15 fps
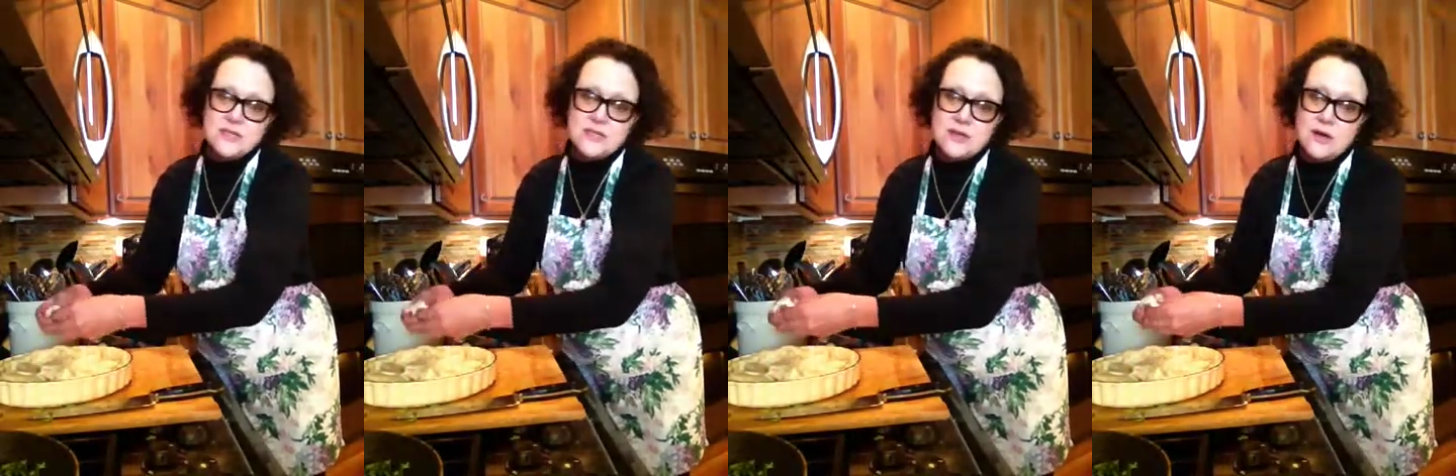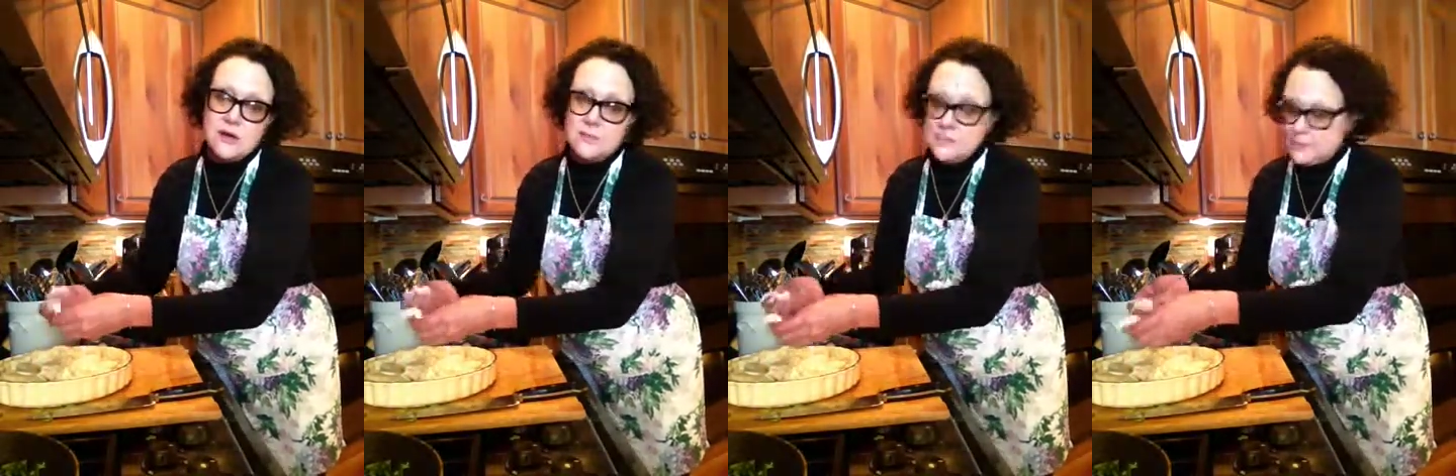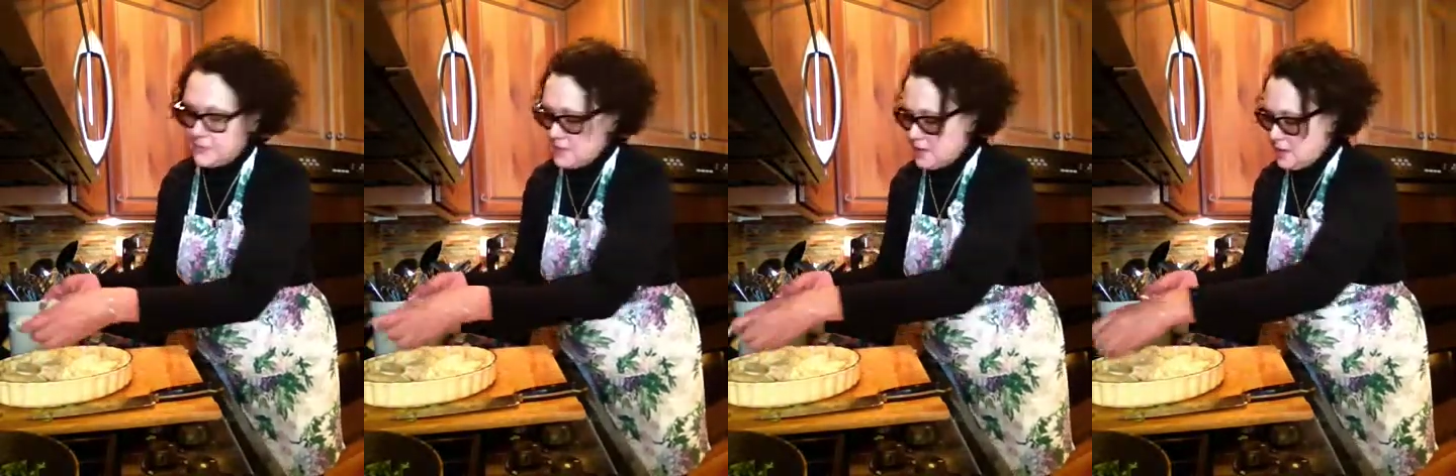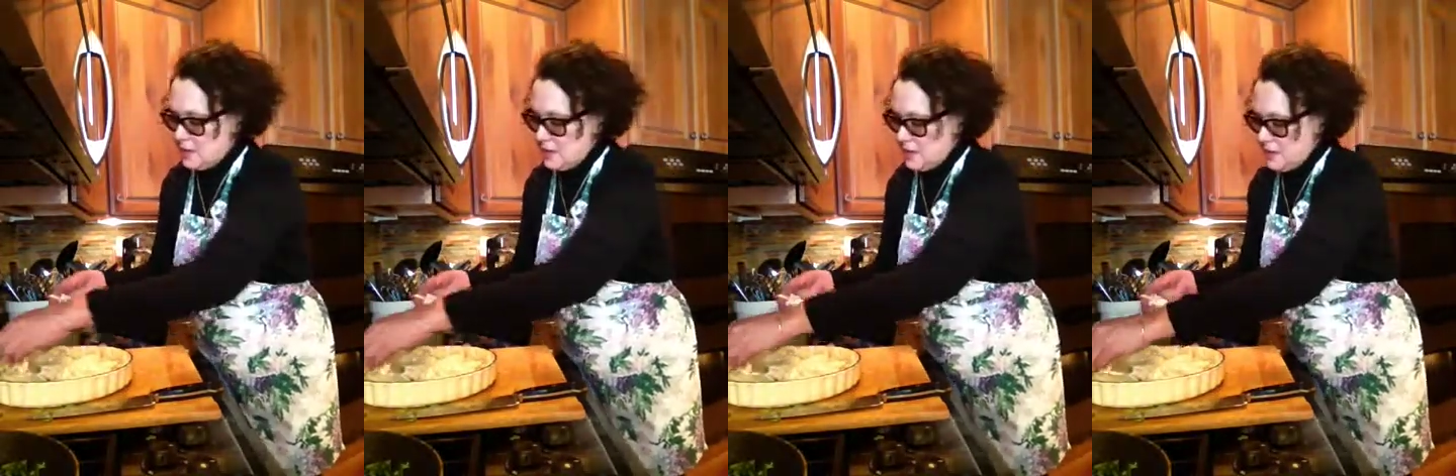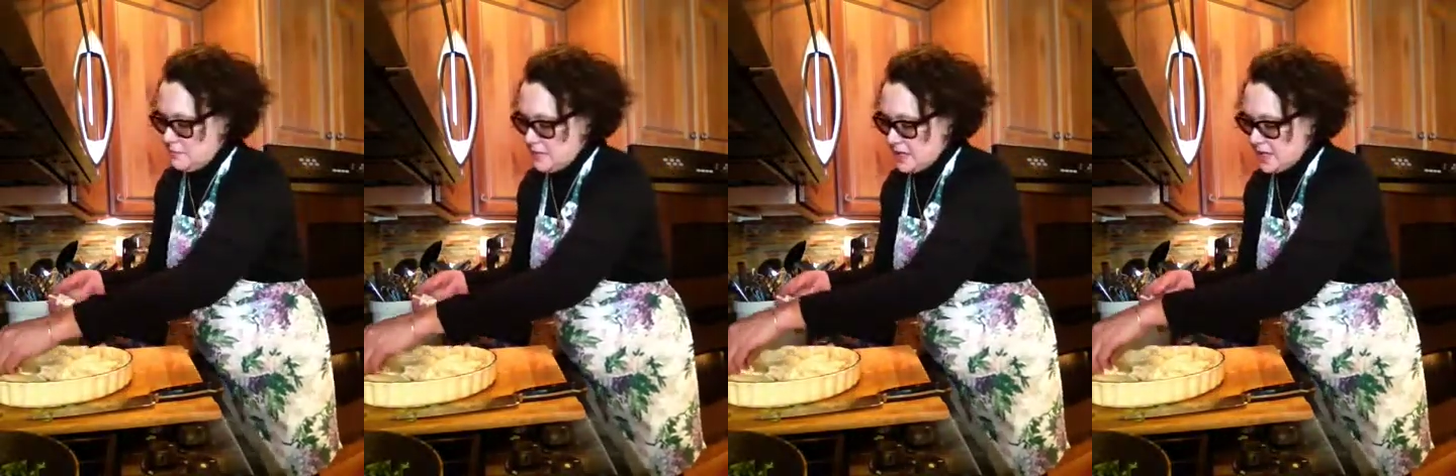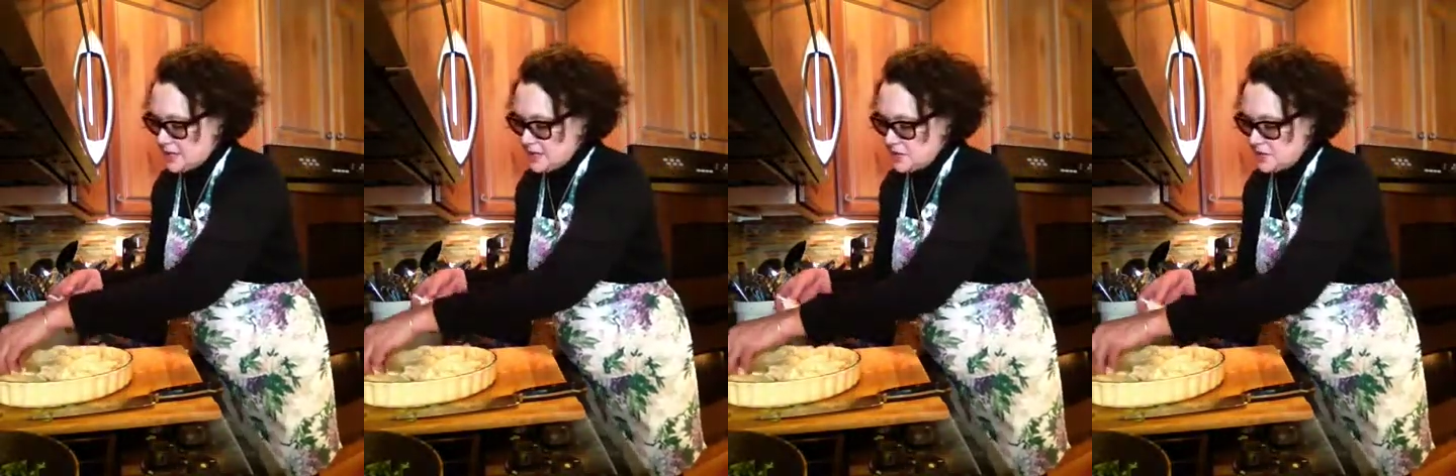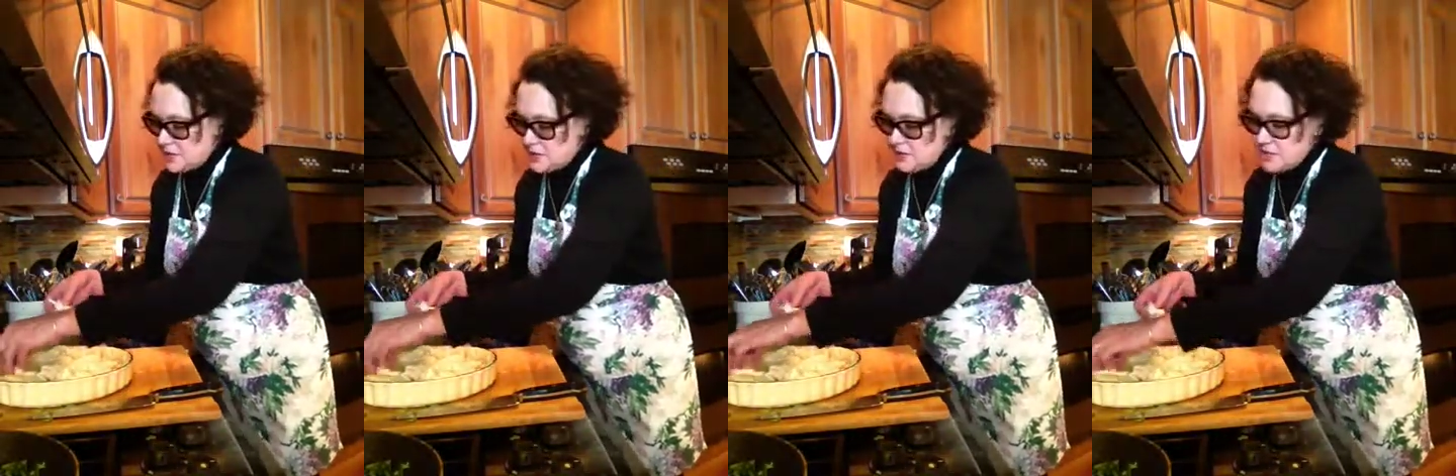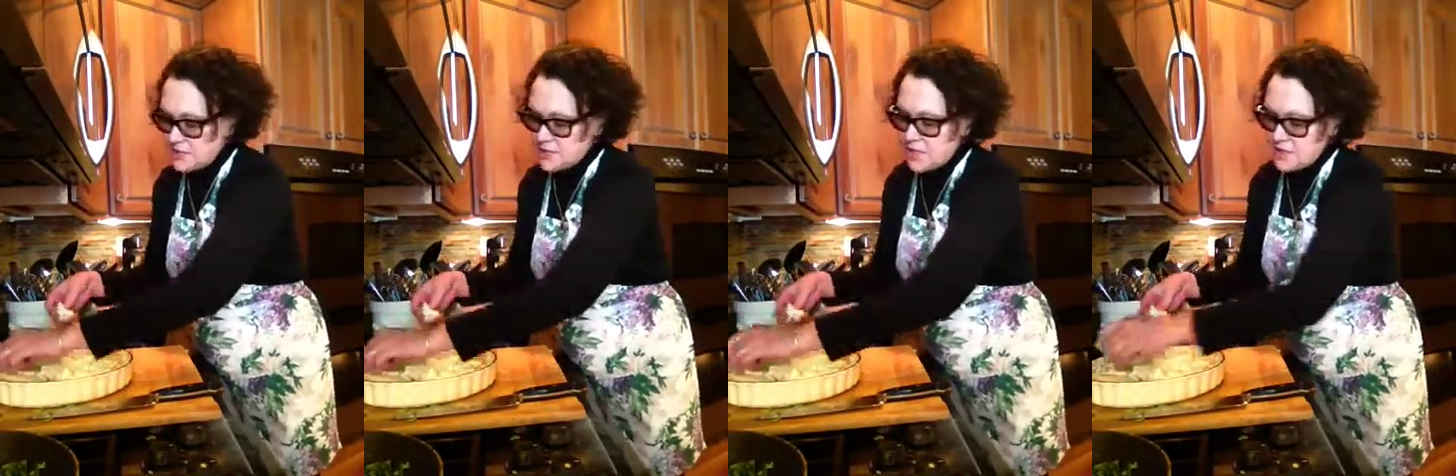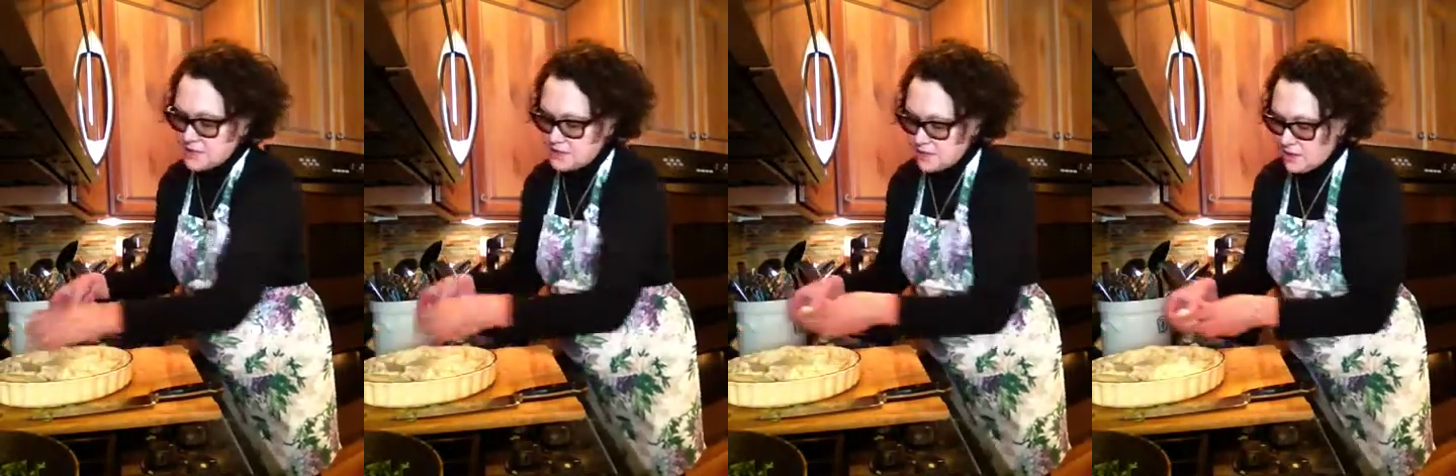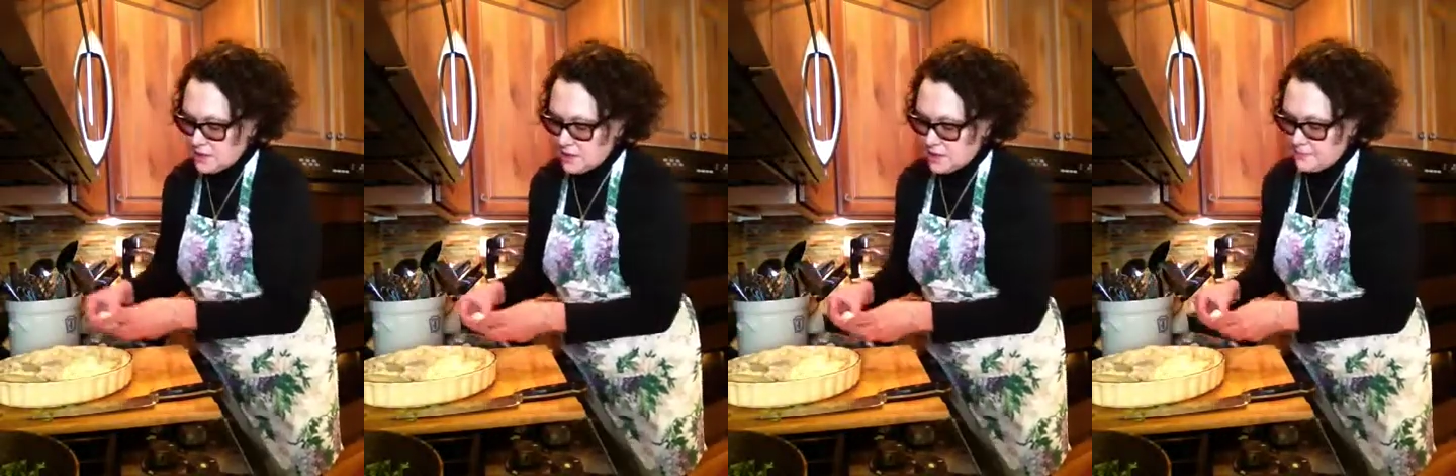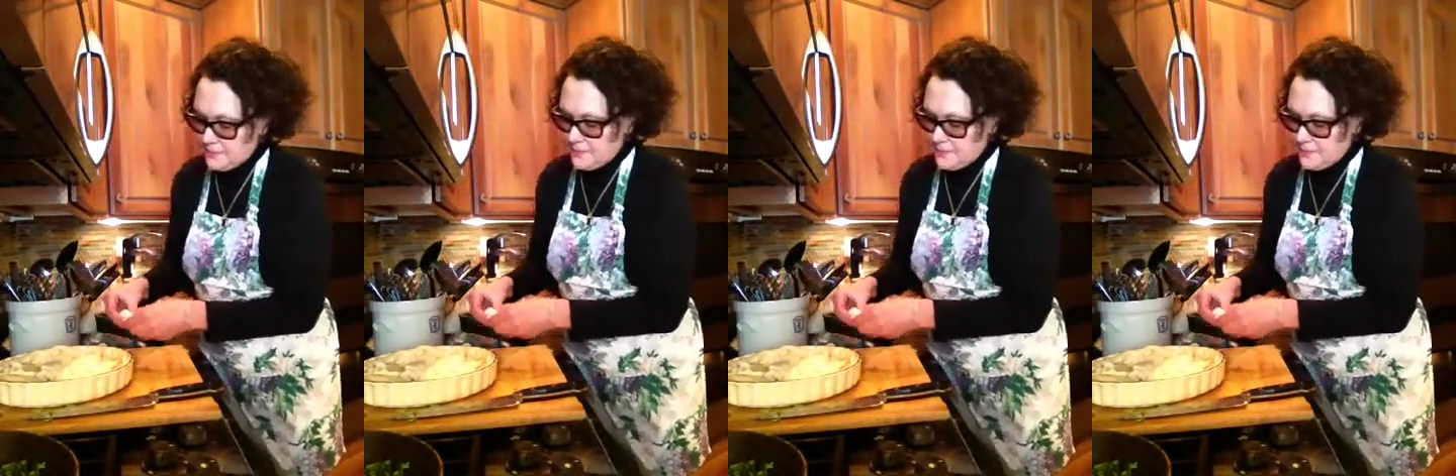star, because as soon as I start